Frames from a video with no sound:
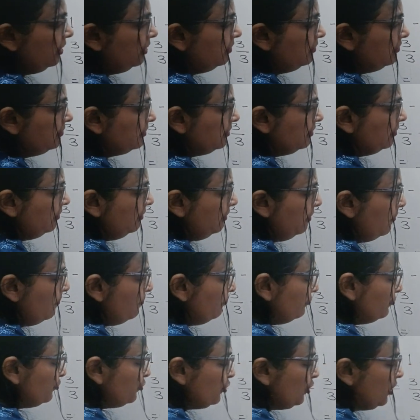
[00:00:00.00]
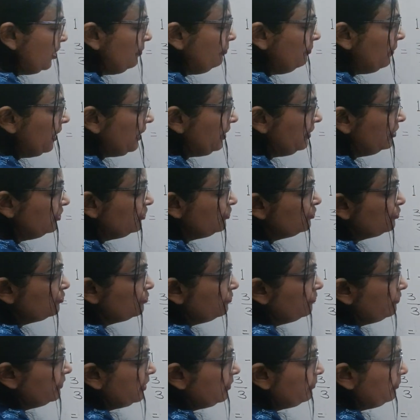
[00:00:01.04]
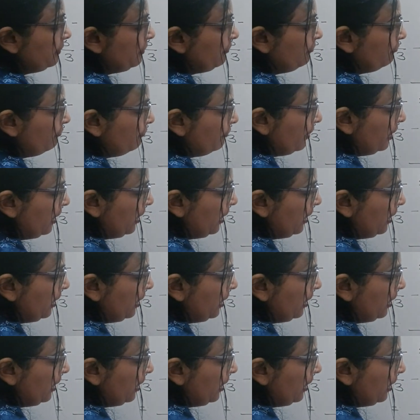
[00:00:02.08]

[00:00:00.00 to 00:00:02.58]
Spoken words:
the answer? 3 minus 2 will be